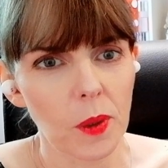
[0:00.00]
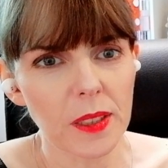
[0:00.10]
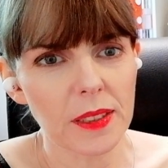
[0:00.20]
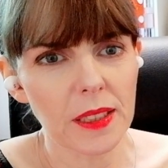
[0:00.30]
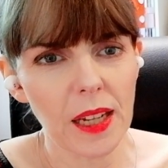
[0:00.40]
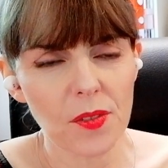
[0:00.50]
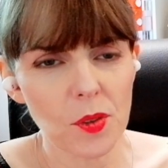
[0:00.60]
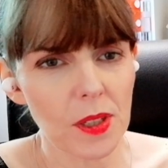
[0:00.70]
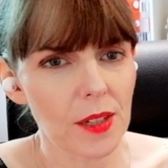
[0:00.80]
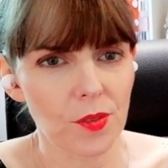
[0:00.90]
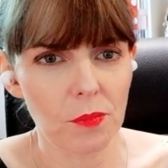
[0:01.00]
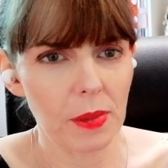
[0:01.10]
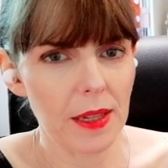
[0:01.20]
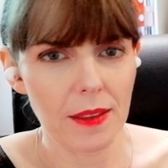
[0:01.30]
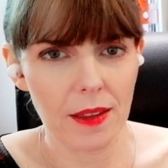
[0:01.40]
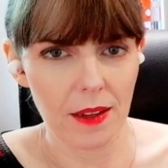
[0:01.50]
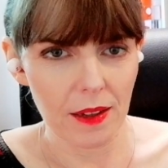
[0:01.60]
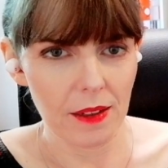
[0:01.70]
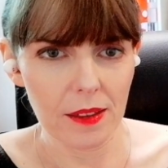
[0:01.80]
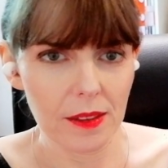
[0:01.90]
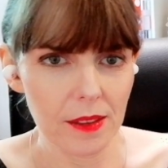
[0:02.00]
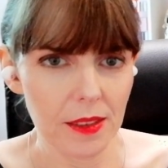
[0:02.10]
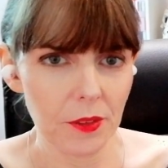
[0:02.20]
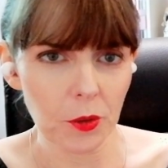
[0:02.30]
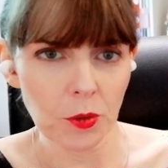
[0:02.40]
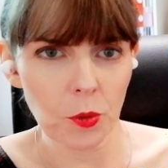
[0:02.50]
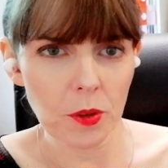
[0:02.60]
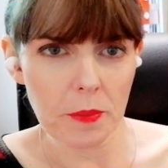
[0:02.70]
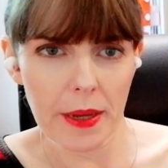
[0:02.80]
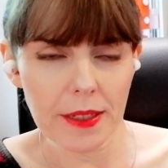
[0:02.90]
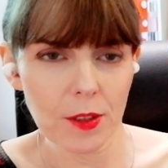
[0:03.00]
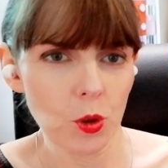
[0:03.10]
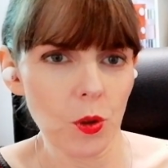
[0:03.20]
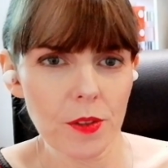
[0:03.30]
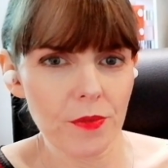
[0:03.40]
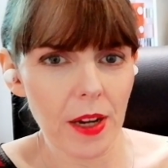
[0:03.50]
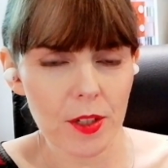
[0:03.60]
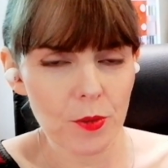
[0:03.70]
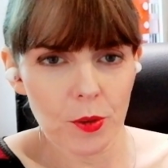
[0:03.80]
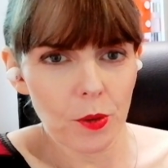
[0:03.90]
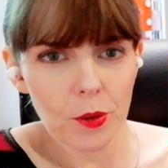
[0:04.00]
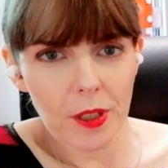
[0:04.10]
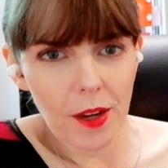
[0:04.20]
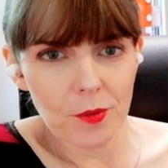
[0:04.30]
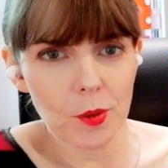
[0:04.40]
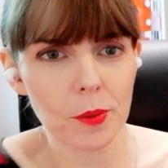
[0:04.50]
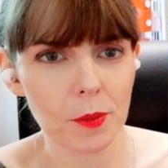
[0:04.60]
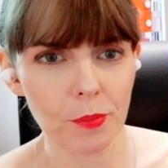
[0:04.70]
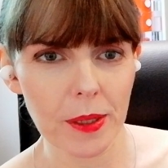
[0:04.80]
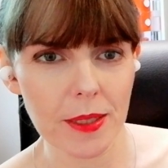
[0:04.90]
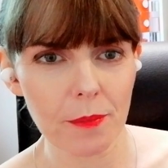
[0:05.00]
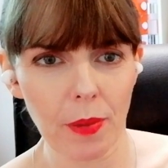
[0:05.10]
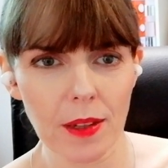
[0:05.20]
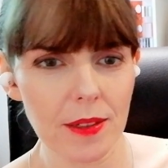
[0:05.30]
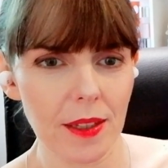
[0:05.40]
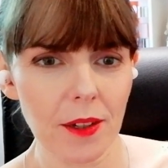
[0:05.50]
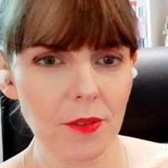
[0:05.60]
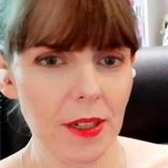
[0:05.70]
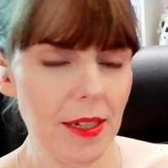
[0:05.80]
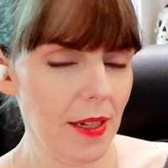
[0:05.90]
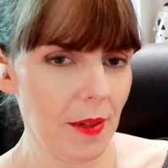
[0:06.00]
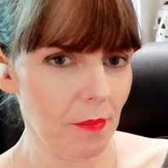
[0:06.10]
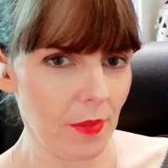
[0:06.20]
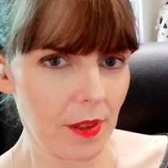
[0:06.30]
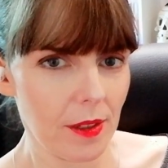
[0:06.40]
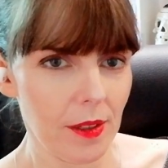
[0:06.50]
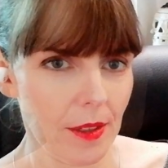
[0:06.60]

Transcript: Why does he have to even be there? They've got an automated toy factory. All you have to do is press the buttons. They don't need him.